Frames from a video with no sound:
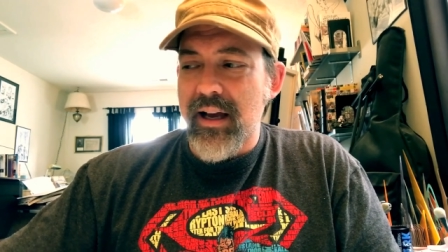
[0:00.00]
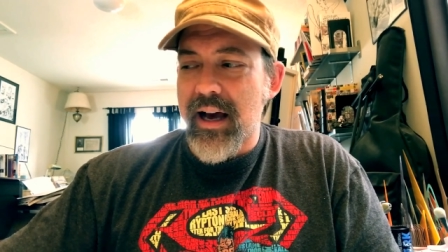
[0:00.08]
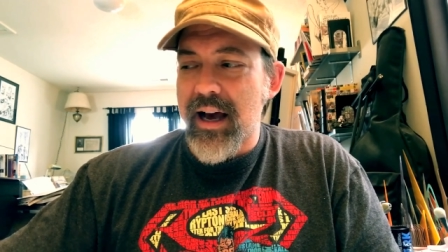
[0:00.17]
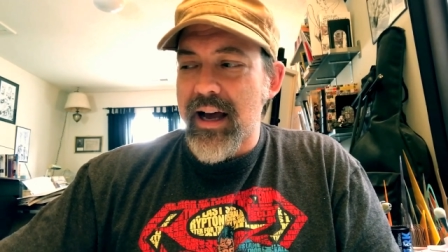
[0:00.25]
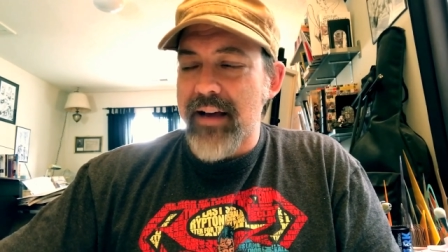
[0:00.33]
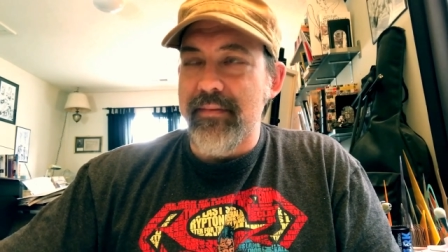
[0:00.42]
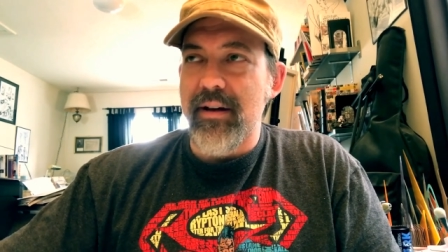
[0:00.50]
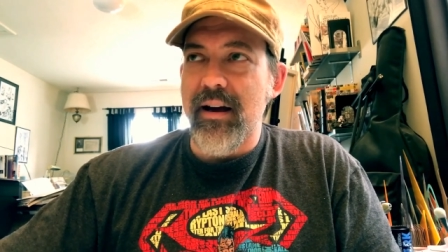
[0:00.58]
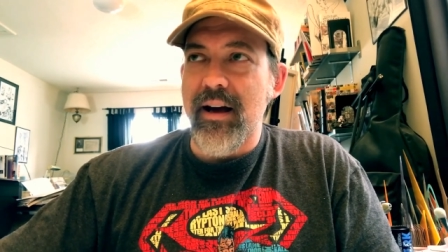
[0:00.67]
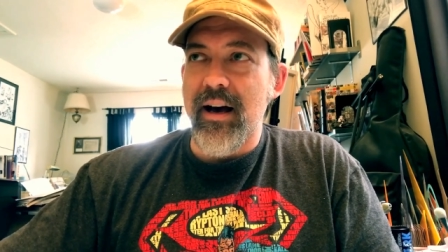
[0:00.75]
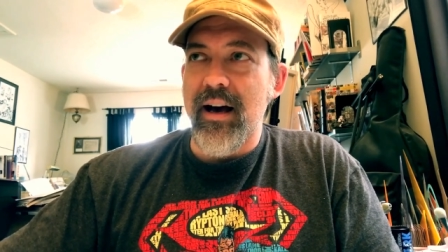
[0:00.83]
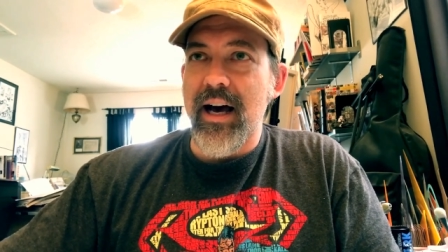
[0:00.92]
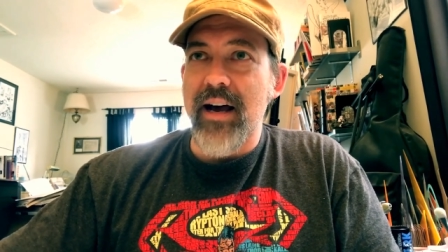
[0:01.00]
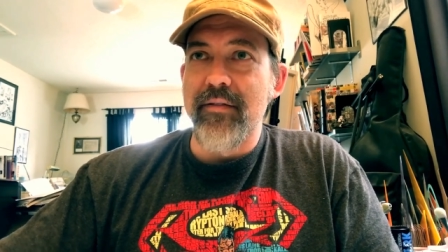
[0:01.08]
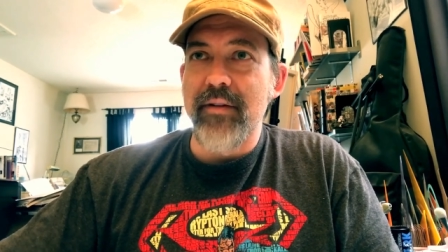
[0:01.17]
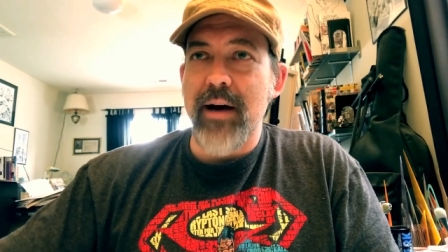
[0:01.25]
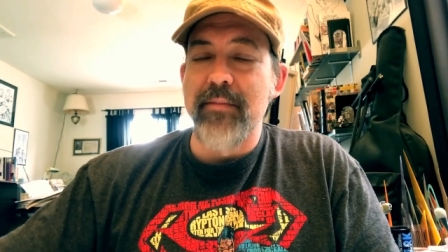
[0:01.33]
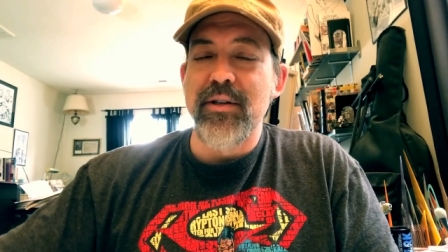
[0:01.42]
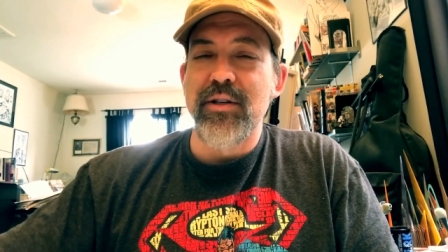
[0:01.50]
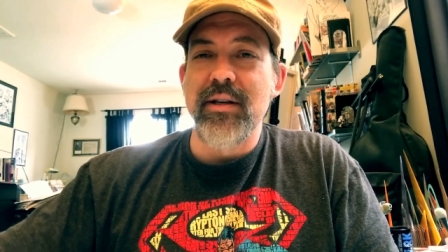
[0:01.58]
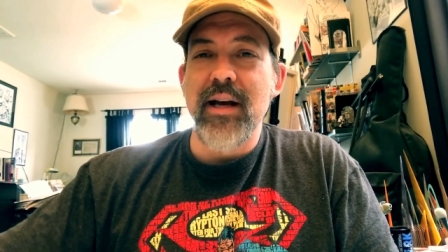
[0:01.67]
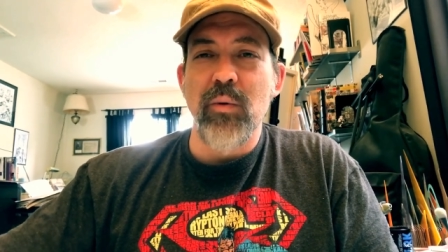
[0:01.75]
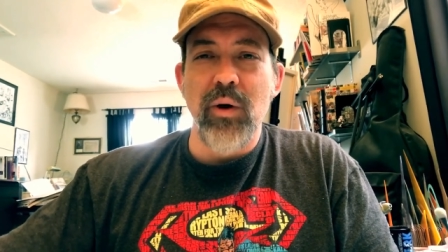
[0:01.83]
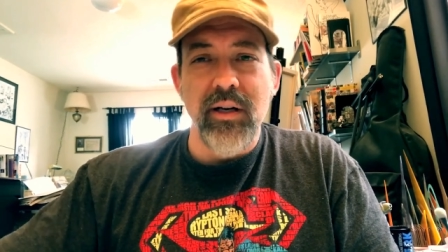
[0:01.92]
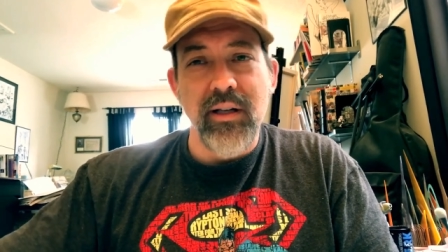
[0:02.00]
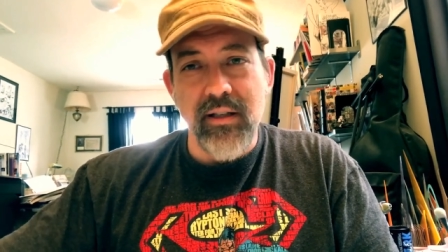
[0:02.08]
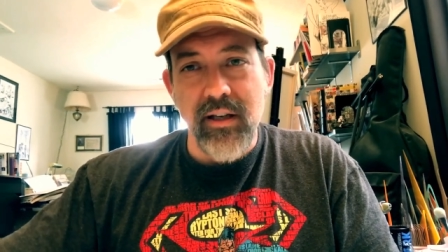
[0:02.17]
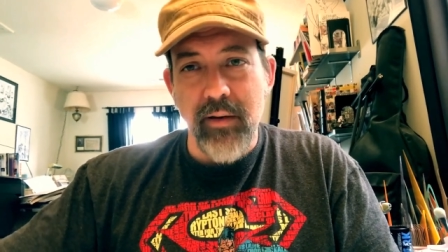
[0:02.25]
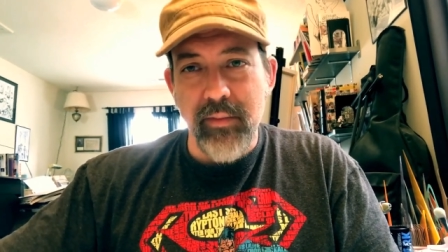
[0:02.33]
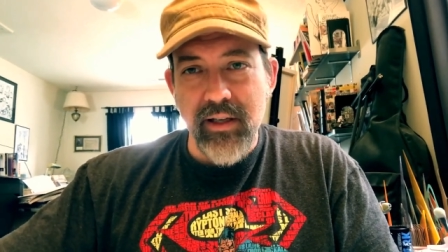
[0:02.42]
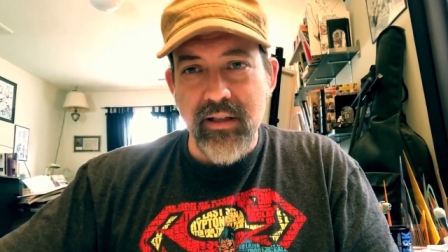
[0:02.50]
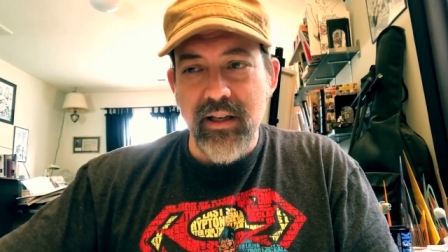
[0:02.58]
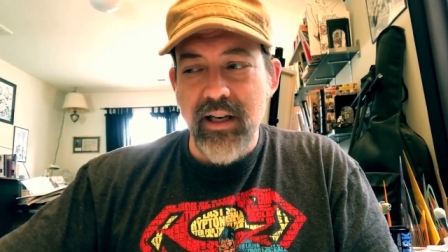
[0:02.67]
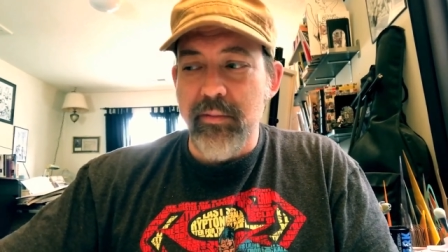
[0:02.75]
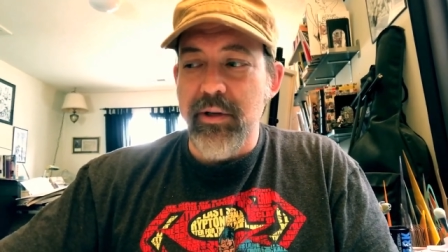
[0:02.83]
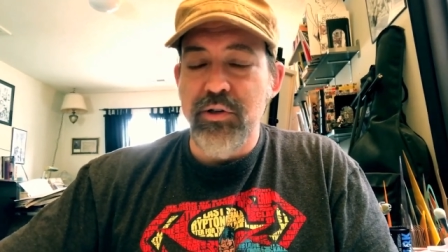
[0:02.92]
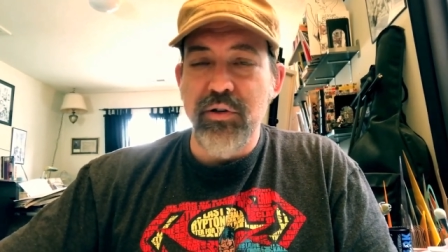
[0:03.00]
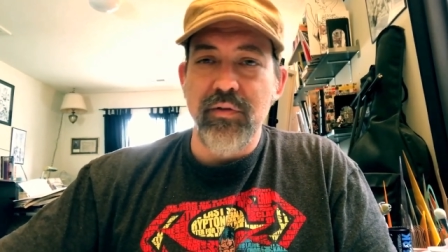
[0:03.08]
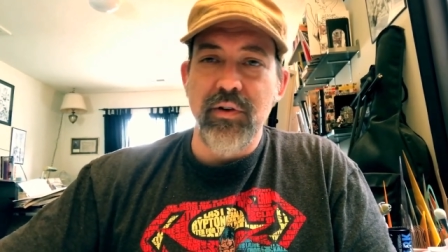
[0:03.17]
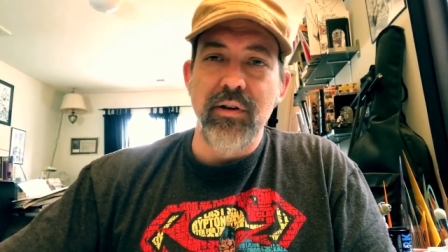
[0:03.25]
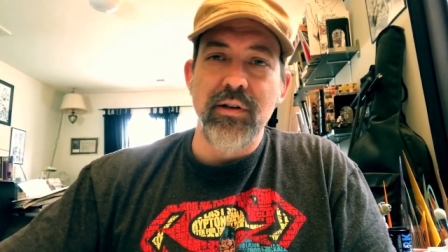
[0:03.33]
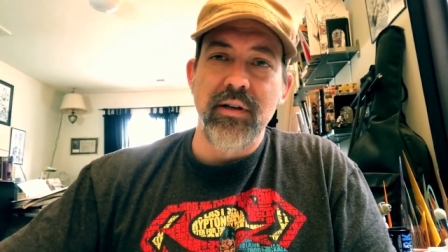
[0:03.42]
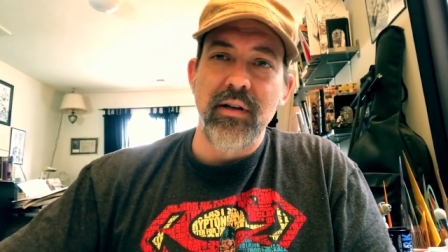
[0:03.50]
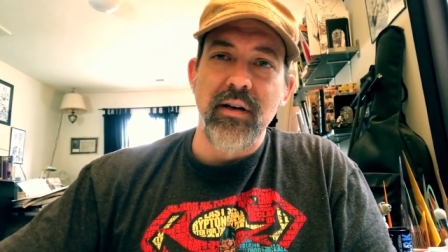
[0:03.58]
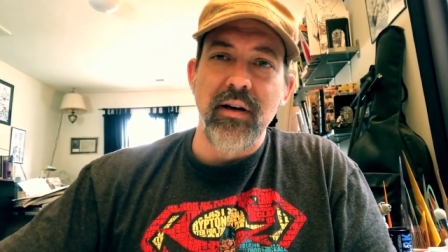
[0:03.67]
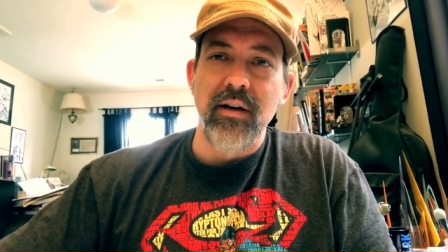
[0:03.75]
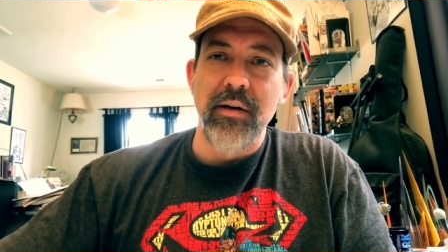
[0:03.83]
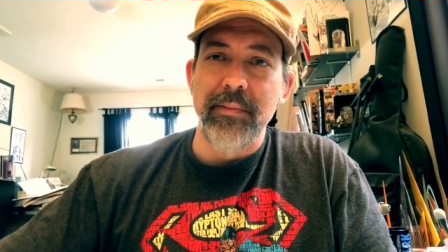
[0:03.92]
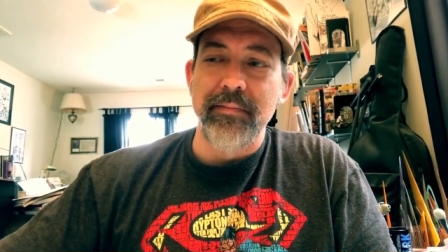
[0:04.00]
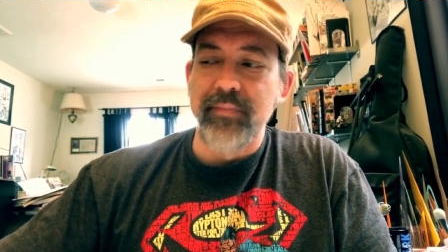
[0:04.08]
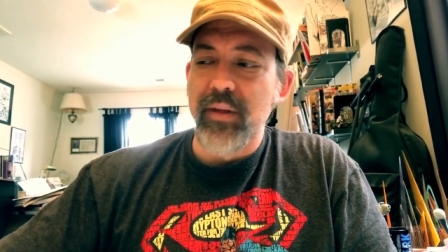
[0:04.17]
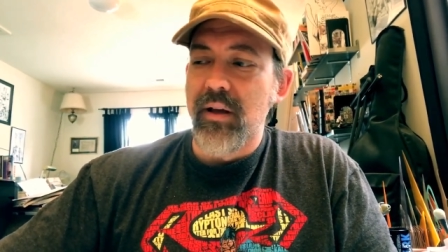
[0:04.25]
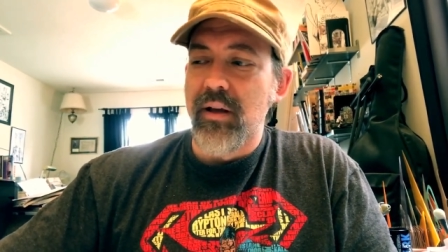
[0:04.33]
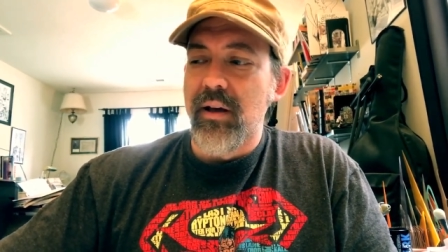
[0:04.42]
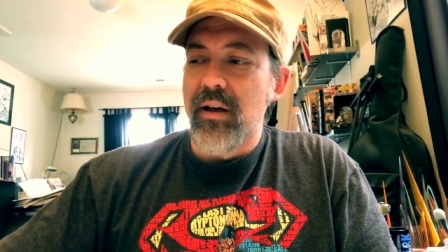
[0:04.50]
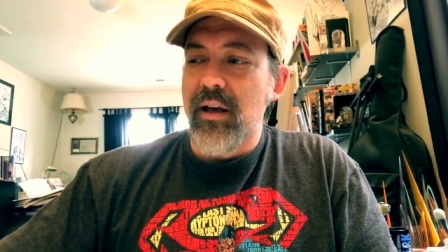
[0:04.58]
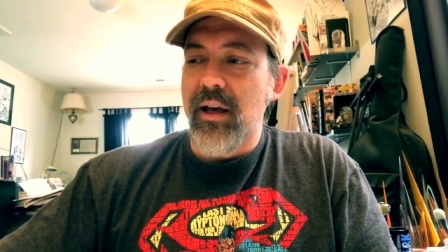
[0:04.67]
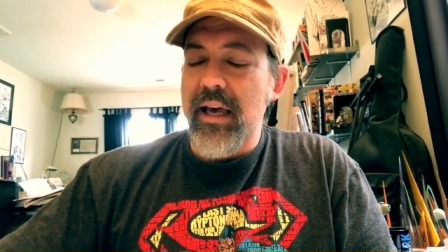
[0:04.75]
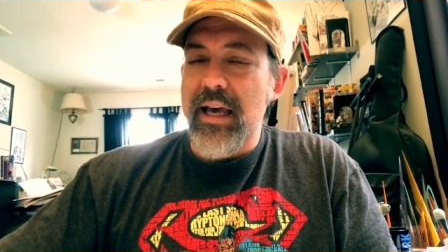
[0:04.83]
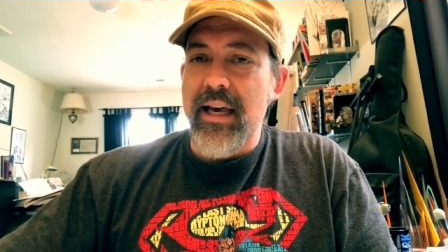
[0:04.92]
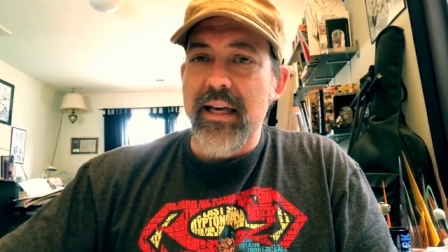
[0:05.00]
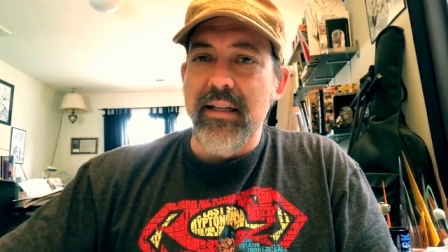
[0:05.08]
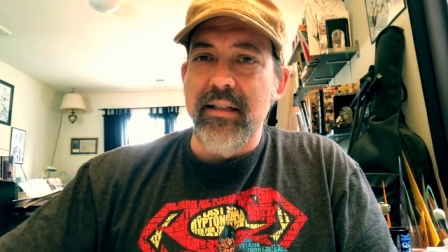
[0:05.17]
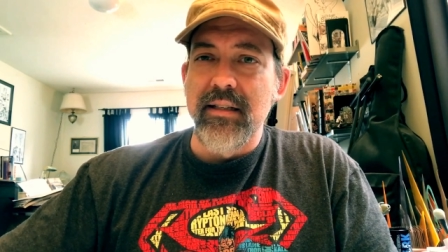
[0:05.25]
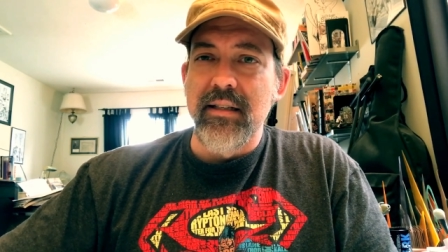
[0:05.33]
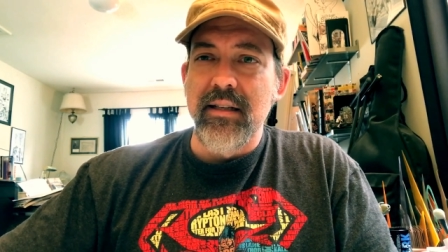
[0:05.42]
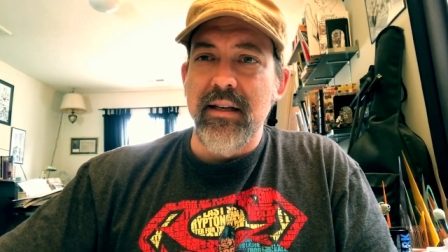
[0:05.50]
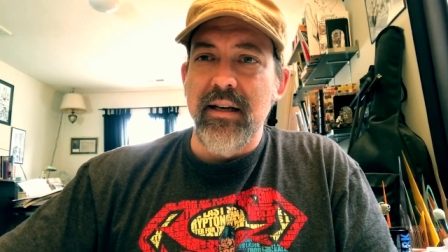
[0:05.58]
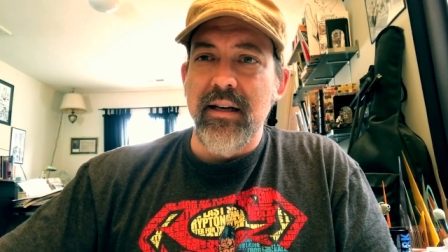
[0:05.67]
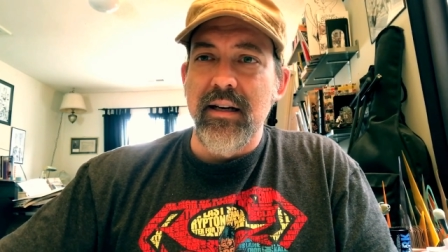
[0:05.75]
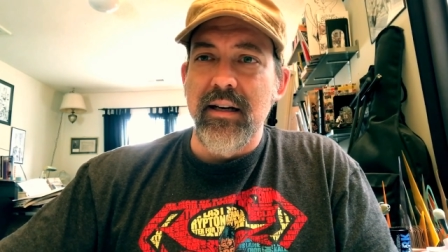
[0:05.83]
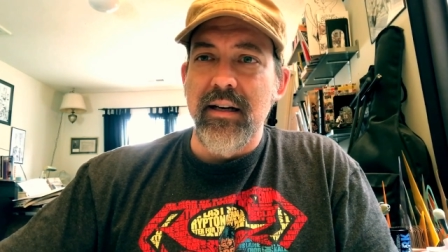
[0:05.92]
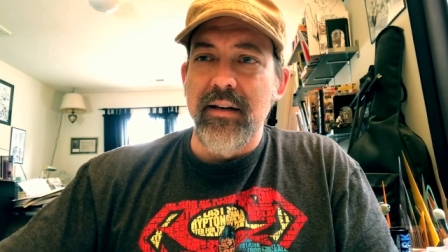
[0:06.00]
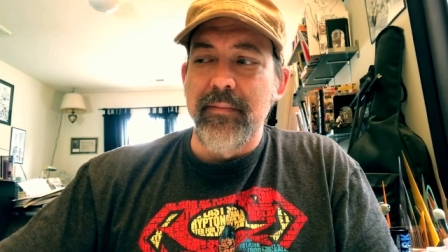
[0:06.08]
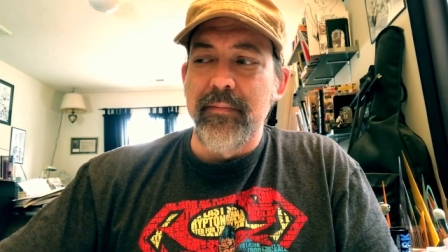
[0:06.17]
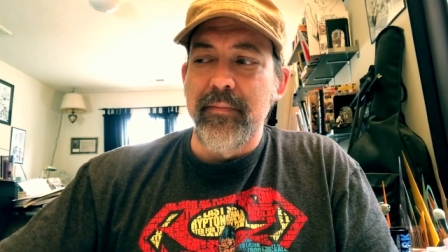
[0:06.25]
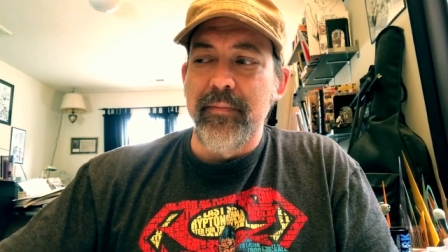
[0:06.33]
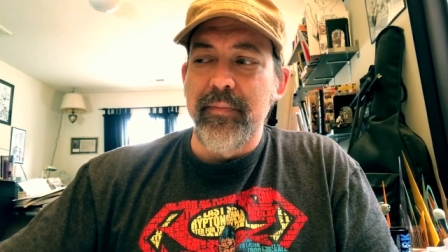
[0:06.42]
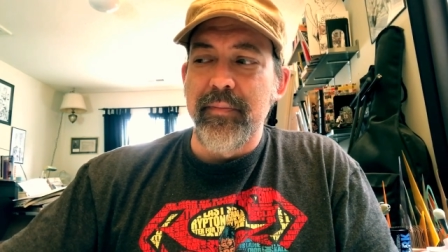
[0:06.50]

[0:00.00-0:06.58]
I, I have, I've, networking doesn't come easily. I'm an introvert, um, and um,